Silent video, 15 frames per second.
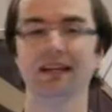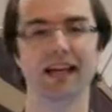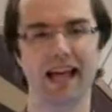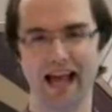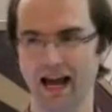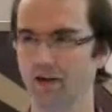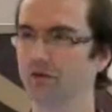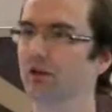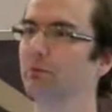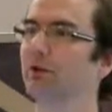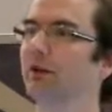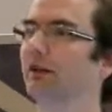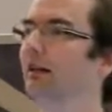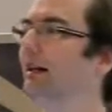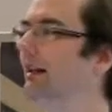have to
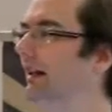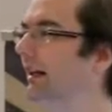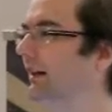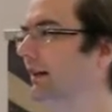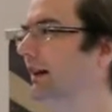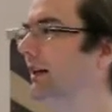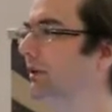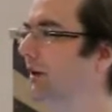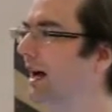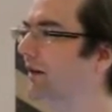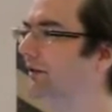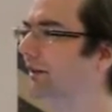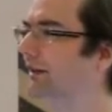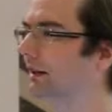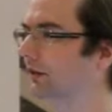percolate in, and you
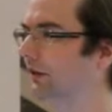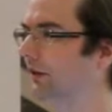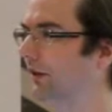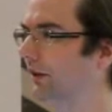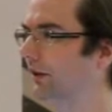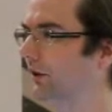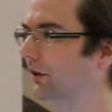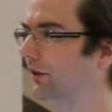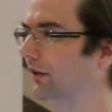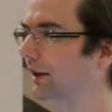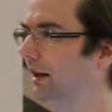have to listen to those.